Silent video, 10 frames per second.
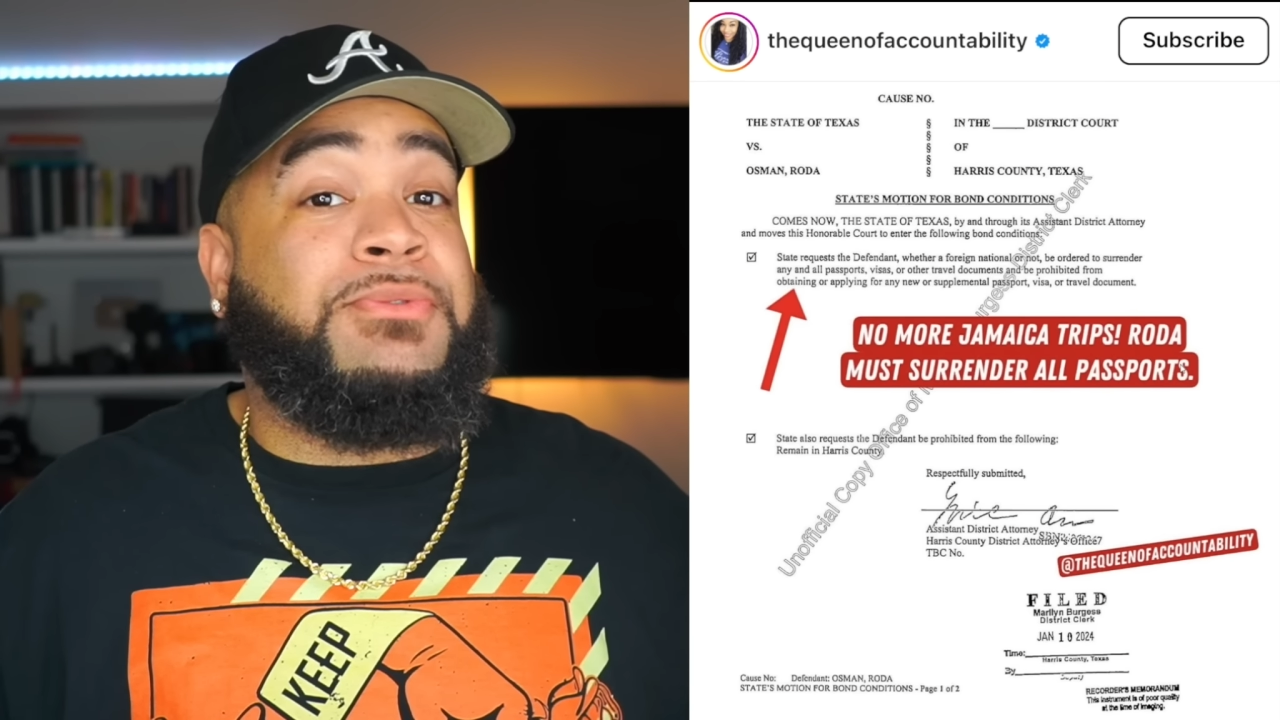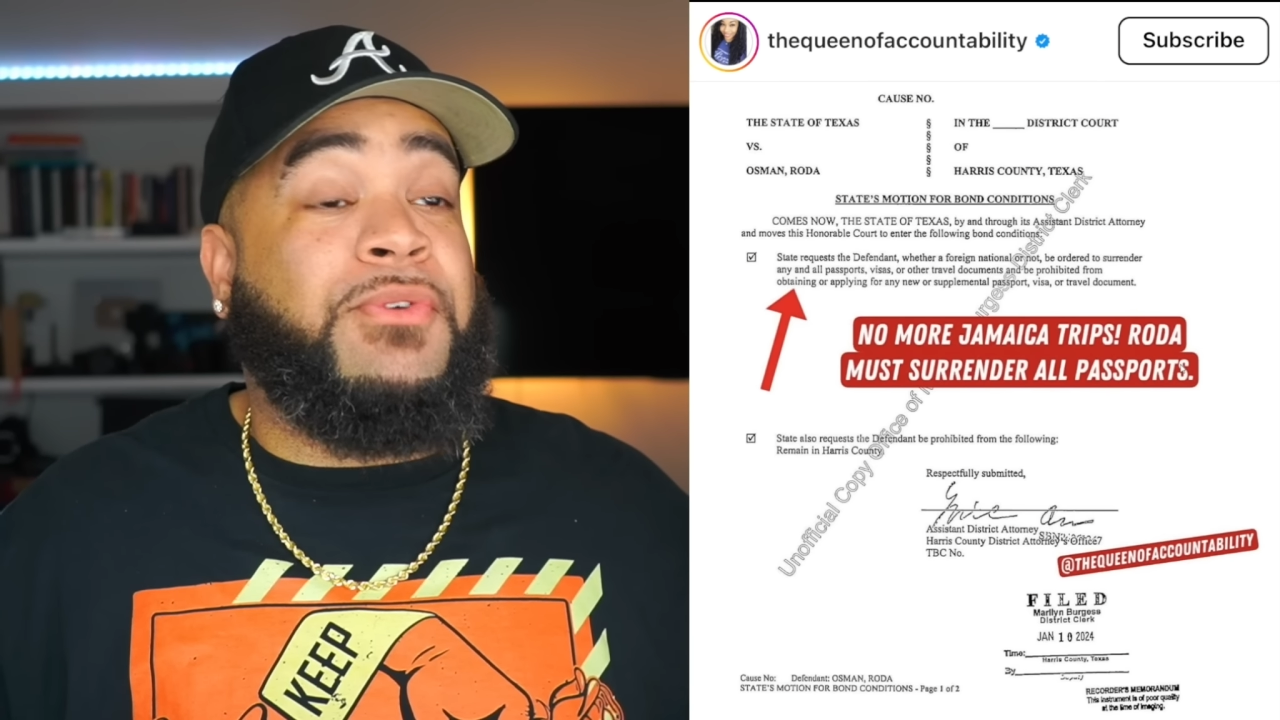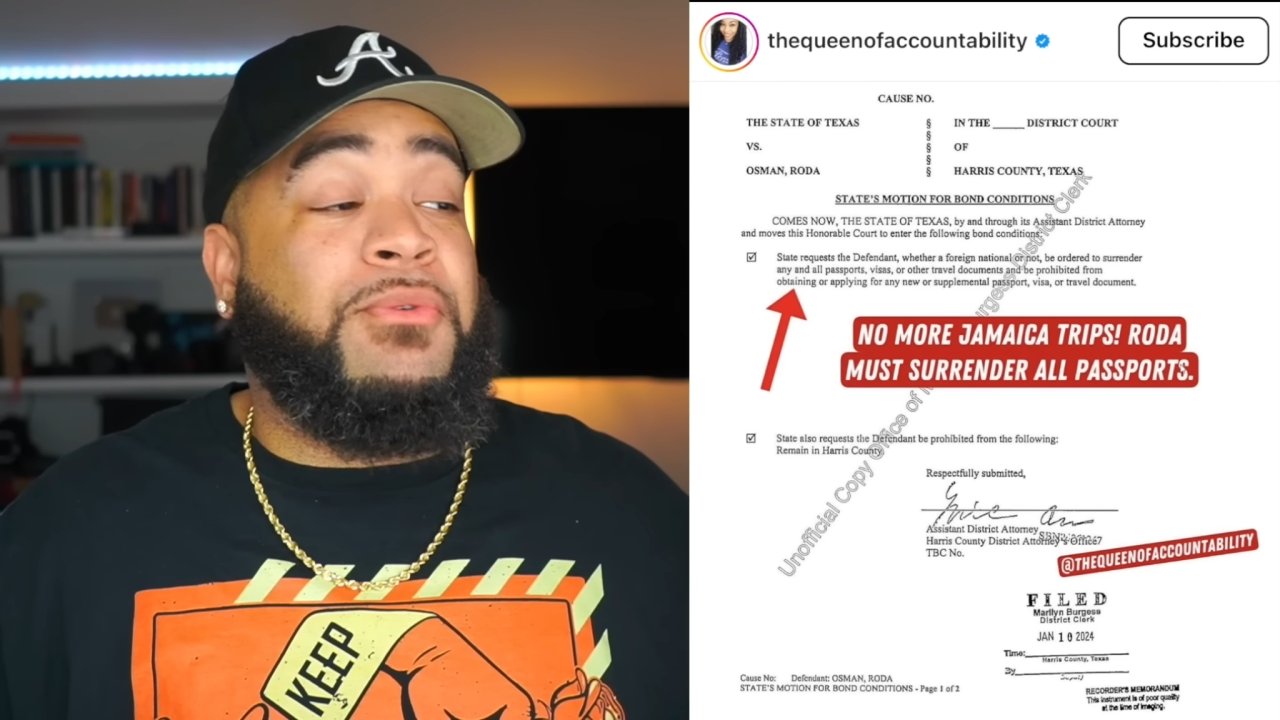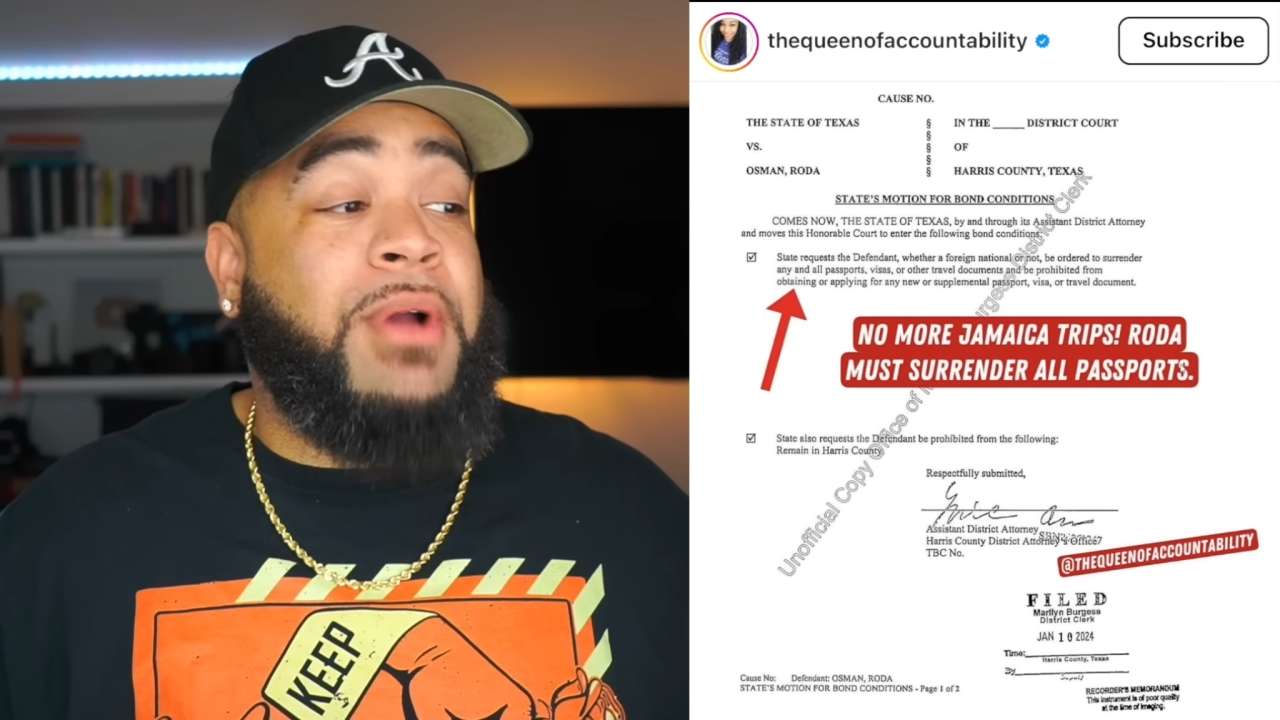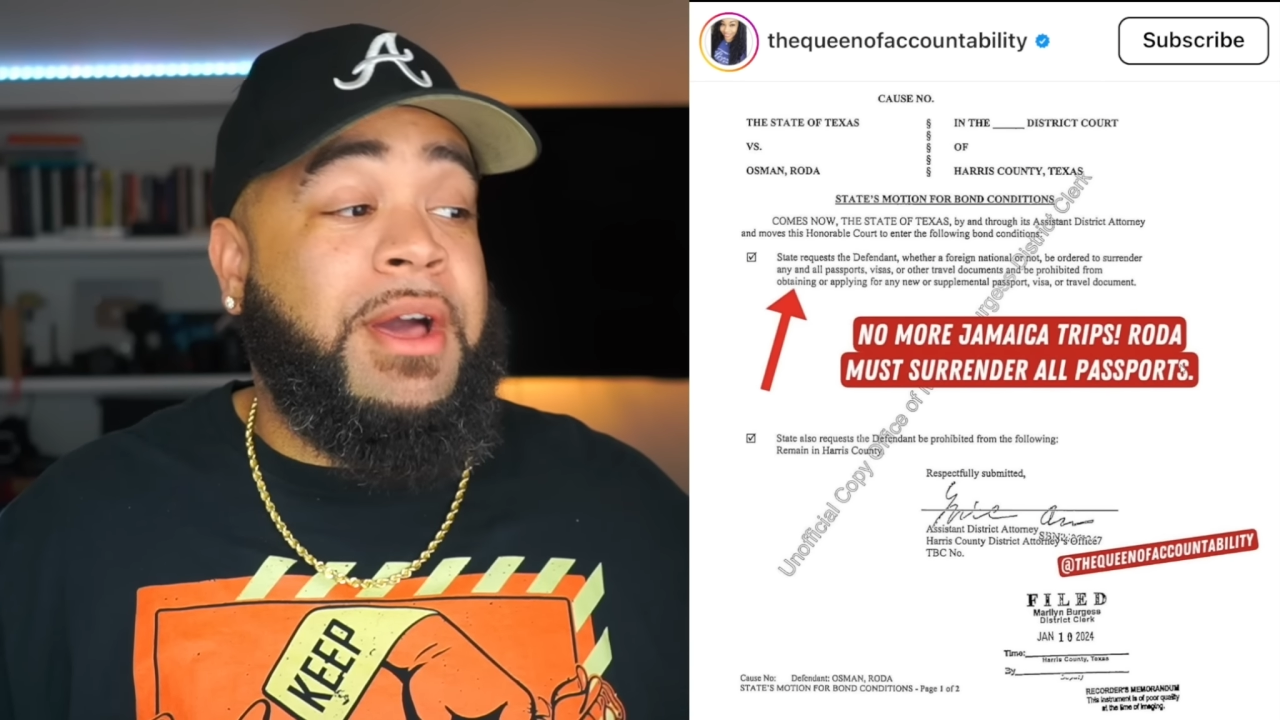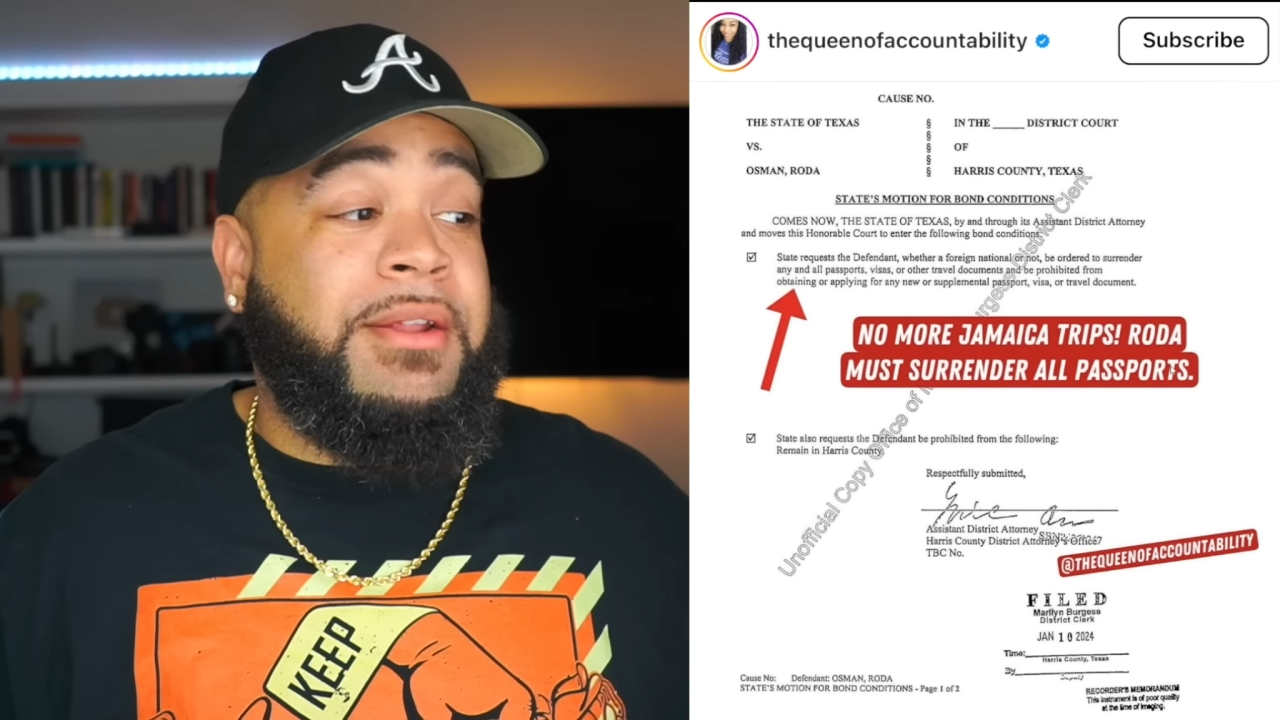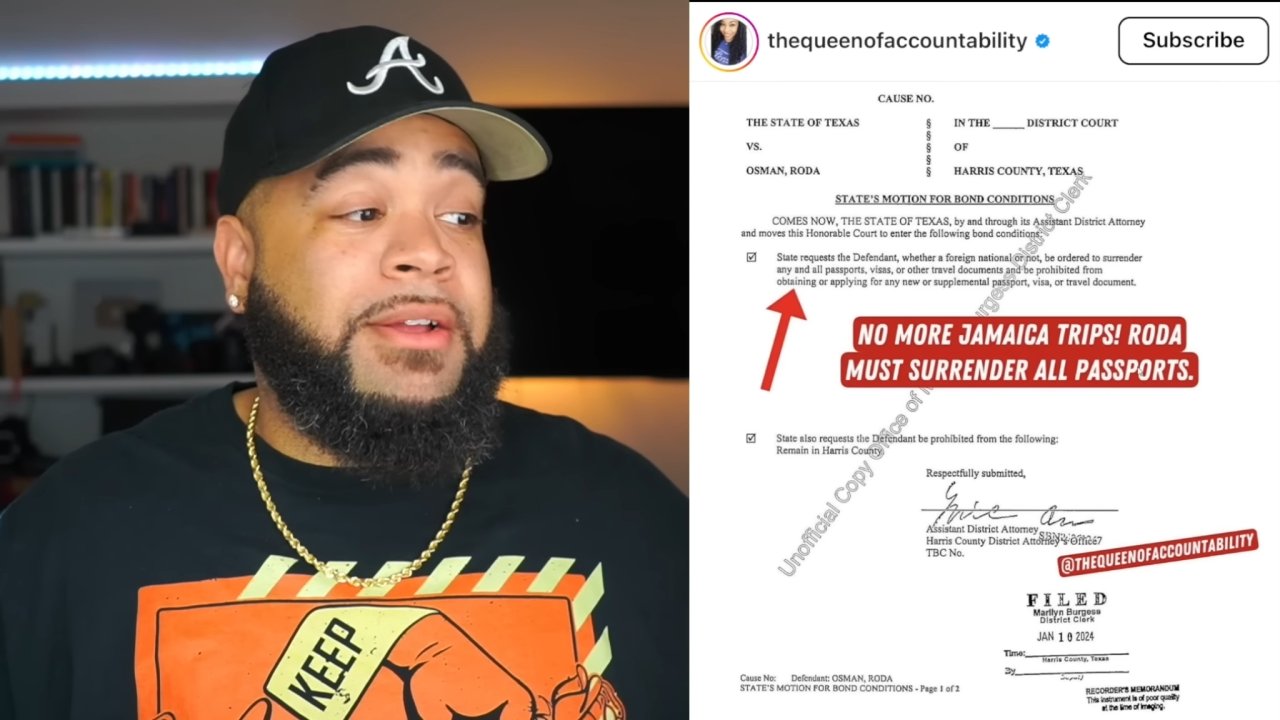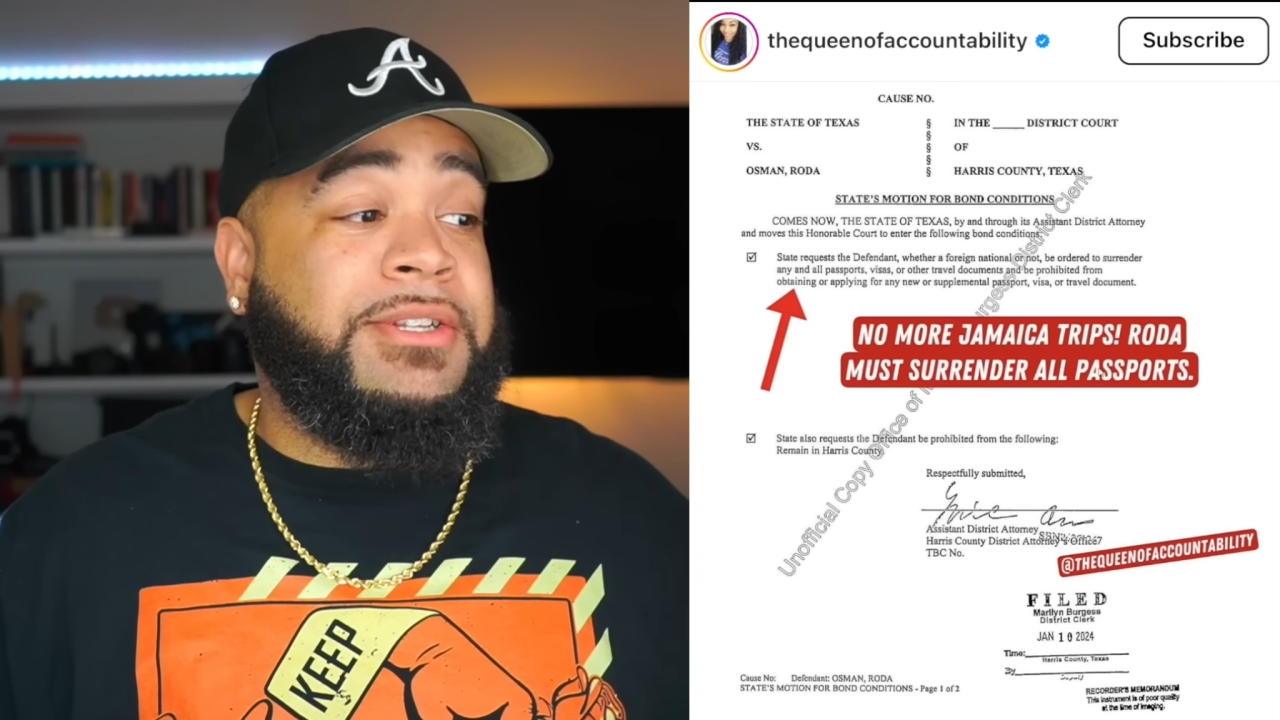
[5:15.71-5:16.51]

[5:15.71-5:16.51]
for Rhoda.